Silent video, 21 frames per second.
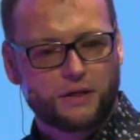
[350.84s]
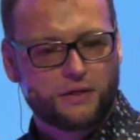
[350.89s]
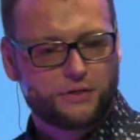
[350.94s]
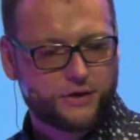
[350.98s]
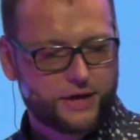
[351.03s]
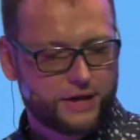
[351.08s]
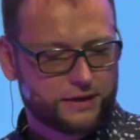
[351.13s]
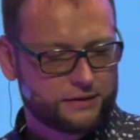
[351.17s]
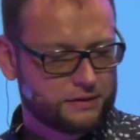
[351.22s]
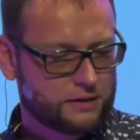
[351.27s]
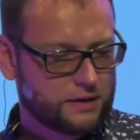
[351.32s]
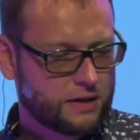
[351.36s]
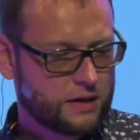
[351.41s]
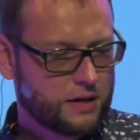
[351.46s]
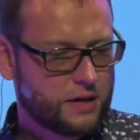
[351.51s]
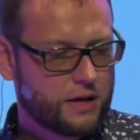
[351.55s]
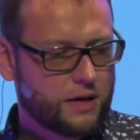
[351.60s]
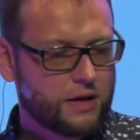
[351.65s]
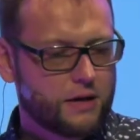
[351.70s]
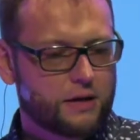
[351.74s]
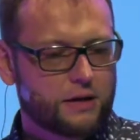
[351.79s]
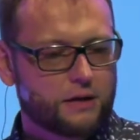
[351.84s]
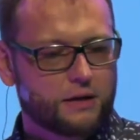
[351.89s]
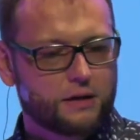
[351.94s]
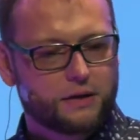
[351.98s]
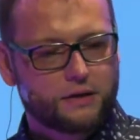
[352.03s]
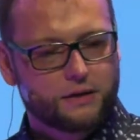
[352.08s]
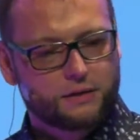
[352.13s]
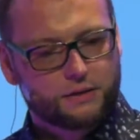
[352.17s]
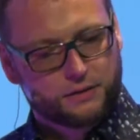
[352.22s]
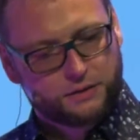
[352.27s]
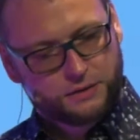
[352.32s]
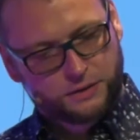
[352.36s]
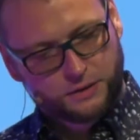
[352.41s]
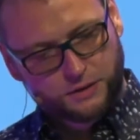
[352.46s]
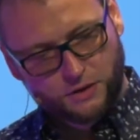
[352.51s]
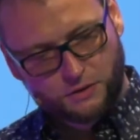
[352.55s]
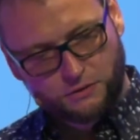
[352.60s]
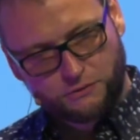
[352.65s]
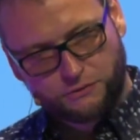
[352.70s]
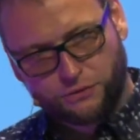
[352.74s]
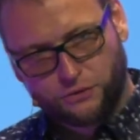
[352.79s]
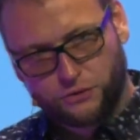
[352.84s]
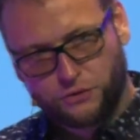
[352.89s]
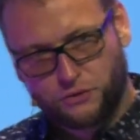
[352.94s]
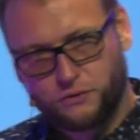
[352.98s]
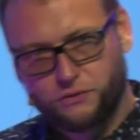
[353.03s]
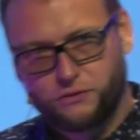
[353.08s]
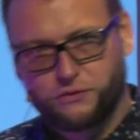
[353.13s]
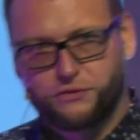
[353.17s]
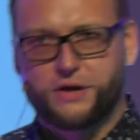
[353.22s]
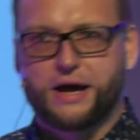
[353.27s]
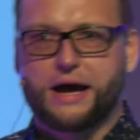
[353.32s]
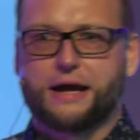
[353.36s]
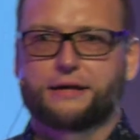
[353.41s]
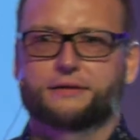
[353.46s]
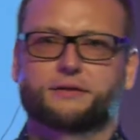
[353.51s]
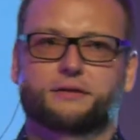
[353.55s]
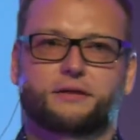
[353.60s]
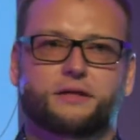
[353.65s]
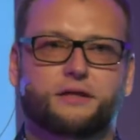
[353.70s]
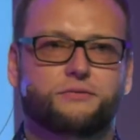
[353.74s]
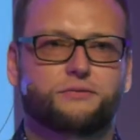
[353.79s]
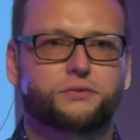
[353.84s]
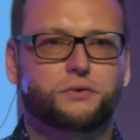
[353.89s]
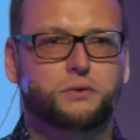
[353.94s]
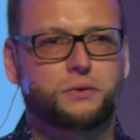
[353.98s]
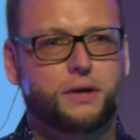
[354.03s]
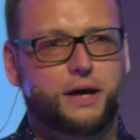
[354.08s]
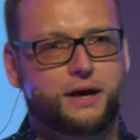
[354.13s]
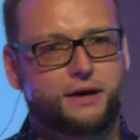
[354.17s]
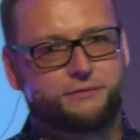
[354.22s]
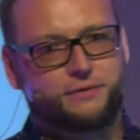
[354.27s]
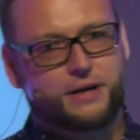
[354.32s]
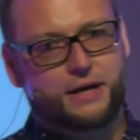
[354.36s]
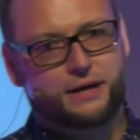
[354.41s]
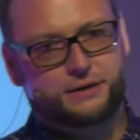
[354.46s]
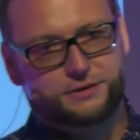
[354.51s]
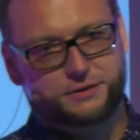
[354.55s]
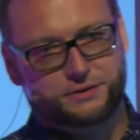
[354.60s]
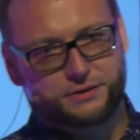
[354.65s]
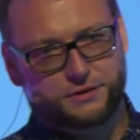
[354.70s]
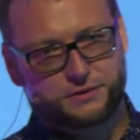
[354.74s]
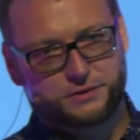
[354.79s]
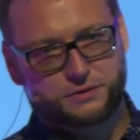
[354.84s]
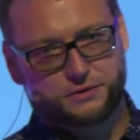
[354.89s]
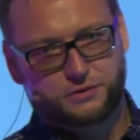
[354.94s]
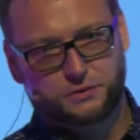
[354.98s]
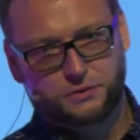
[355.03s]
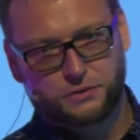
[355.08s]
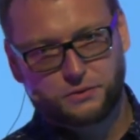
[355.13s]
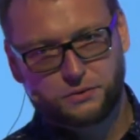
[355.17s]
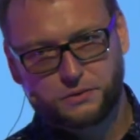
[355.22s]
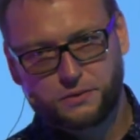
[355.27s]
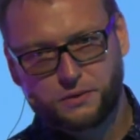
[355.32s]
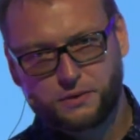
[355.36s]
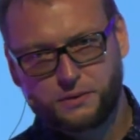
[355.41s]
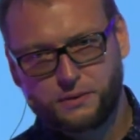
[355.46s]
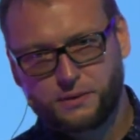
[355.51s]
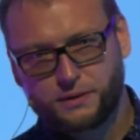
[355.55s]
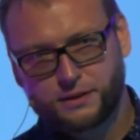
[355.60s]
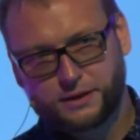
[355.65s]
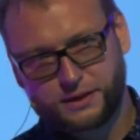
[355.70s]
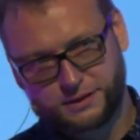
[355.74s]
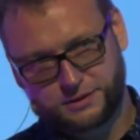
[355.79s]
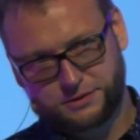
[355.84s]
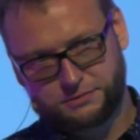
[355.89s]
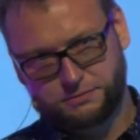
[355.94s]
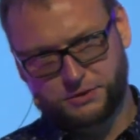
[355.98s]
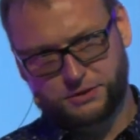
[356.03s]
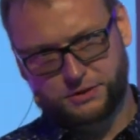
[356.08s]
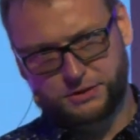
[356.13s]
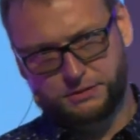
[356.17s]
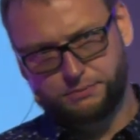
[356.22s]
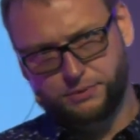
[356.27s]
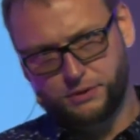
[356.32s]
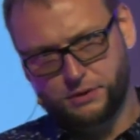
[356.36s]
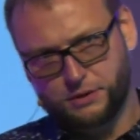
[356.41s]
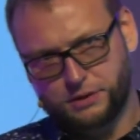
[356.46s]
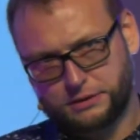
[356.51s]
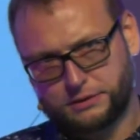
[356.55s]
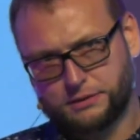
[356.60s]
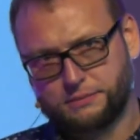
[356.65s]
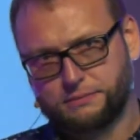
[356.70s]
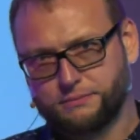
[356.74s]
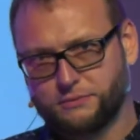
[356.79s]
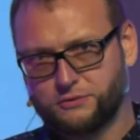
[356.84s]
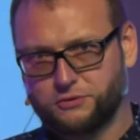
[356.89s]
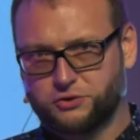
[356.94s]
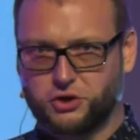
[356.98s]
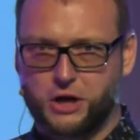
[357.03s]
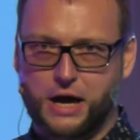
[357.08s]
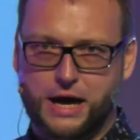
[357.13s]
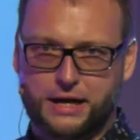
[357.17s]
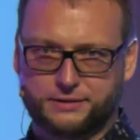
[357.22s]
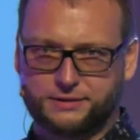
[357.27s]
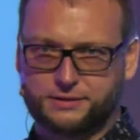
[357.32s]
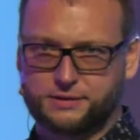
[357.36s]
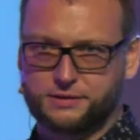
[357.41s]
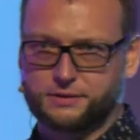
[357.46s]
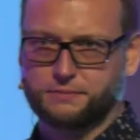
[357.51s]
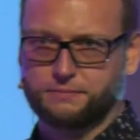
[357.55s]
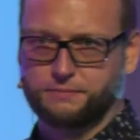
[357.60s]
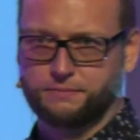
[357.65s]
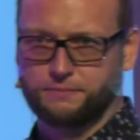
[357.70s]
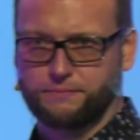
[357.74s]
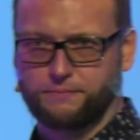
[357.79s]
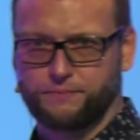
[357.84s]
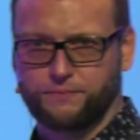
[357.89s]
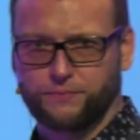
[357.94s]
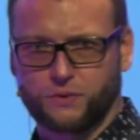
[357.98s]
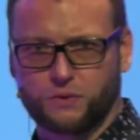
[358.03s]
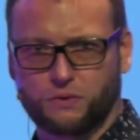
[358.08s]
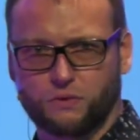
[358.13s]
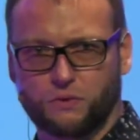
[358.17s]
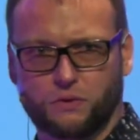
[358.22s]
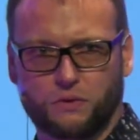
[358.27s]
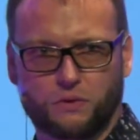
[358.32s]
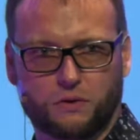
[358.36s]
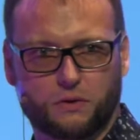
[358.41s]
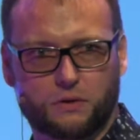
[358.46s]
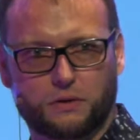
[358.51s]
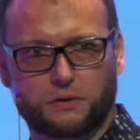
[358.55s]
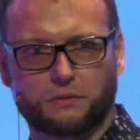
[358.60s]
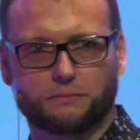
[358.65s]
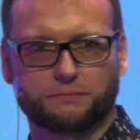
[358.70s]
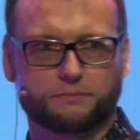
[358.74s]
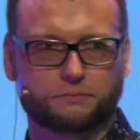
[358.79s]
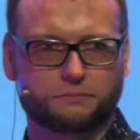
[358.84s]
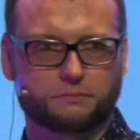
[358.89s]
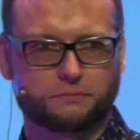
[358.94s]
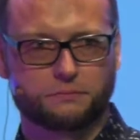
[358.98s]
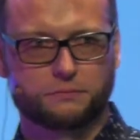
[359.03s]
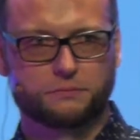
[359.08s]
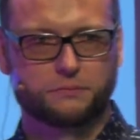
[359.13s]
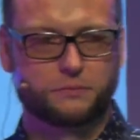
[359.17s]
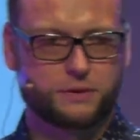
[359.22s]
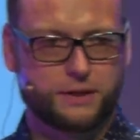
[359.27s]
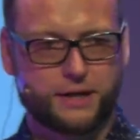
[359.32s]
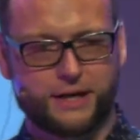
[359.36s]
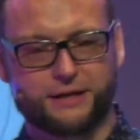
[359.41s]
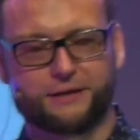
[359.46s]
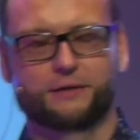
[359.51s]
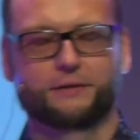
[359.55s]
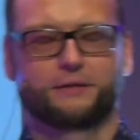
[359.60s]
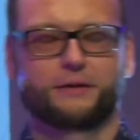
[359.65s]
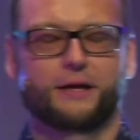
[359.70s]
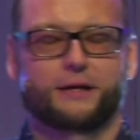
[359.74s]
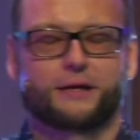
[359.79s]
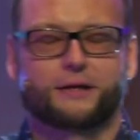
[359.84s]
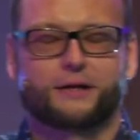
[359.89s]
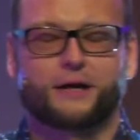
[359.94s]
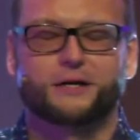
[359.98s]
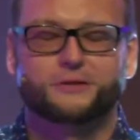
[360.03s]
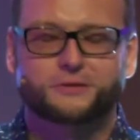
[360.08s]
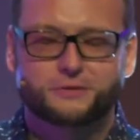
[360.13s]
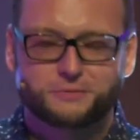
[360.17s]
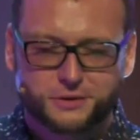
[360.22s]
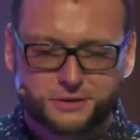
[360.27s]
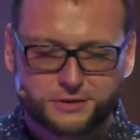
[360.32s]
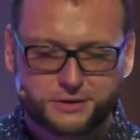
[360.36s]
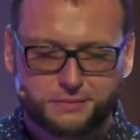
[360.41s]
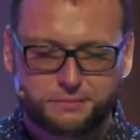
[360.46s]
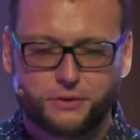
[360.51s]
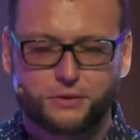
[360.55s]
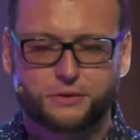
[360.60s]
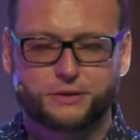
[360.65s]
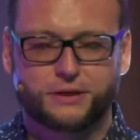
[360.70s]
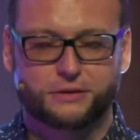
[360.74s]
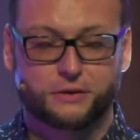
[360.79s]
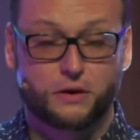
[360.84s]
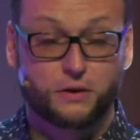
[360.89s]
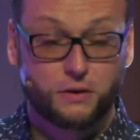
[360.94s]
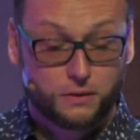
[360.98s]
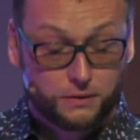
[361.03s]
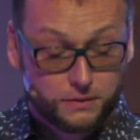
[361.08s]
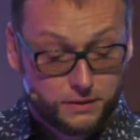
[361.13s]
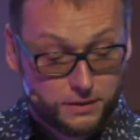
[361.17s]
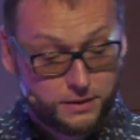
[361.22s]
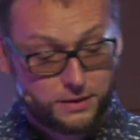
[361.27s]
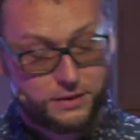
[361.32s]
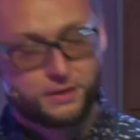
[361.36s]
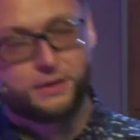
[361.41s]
then go through that. If you have access to customer support chats or at customer support at all,